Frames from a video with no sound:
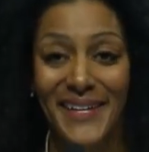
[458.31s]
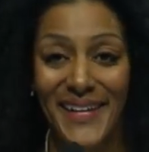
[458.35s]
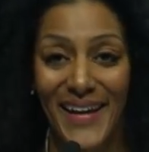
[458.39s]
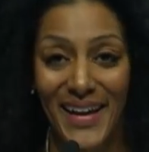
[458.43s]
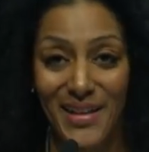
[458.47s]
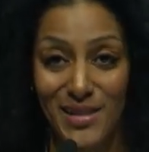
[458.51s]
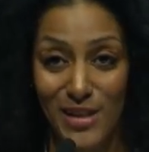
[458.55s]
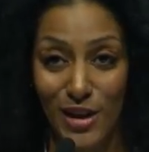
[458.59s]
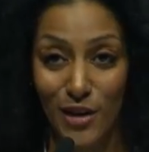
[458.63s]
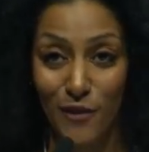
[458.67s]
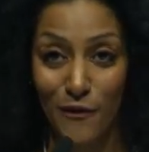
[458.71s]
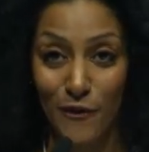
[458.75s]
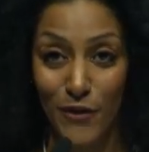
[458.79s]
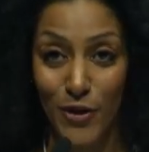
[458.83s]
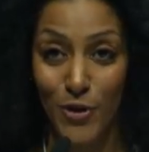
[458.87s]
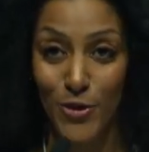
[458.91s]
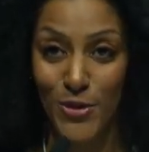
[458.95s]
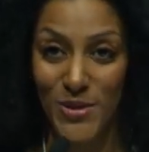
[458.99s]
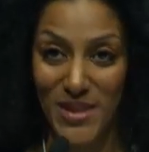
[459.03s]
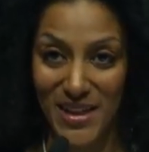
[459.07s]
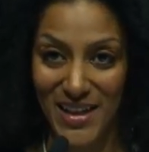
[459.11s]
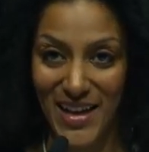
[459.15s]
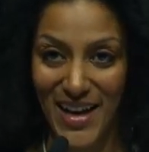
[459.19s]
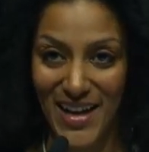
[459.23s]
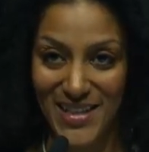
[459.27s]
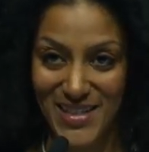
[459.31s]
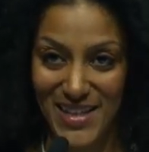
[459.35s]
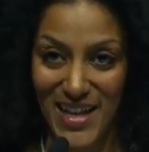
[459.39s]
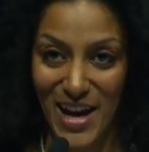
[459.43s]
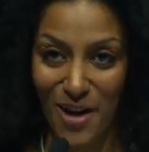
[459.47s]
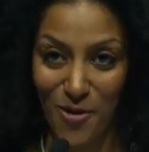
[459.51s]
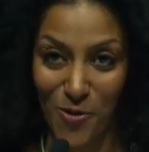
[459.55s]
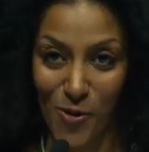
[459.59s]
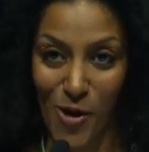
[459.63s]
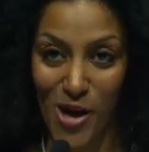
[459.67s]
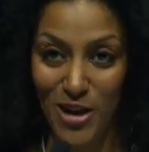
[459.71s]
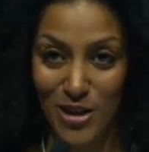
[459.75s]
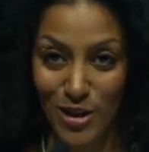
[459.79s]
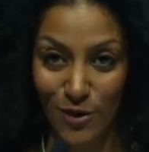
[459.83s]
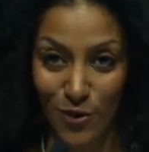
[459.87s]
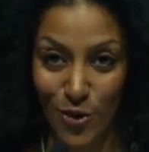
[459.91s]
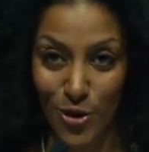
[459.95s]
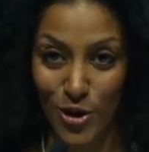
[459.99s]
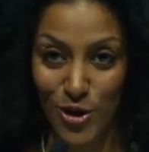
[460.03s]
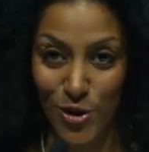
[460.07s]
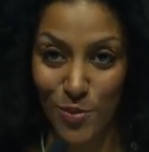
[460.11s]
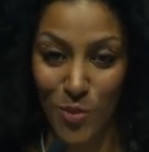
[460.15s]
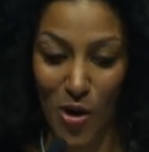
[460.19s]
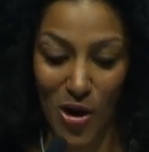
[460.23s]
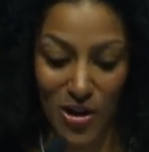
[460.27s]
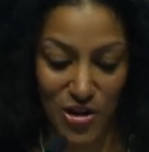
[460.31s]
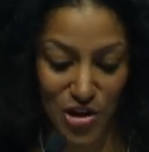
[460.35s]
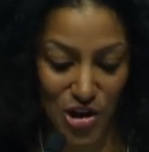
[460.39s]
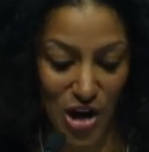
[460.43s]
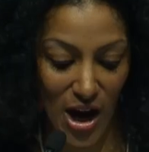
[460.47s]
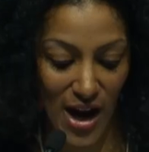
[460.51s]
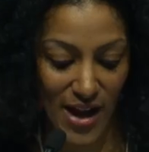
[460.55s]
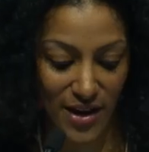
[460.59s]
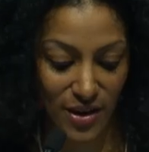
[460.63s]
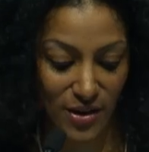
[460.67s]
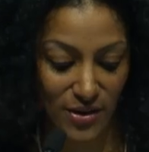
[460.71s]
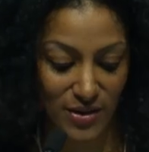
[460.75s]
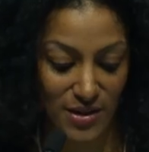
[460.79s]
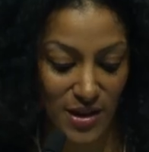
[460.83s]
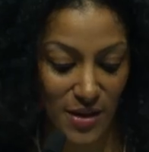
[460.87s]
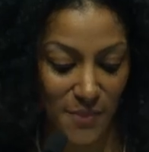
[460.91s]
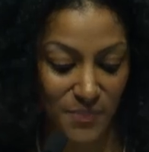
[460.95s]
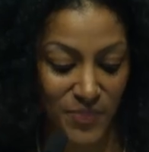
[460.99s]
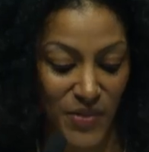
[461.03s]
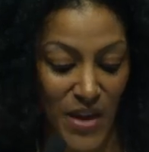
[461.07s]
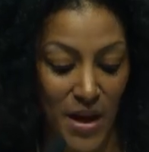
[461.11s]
as confusing as that was for a small child,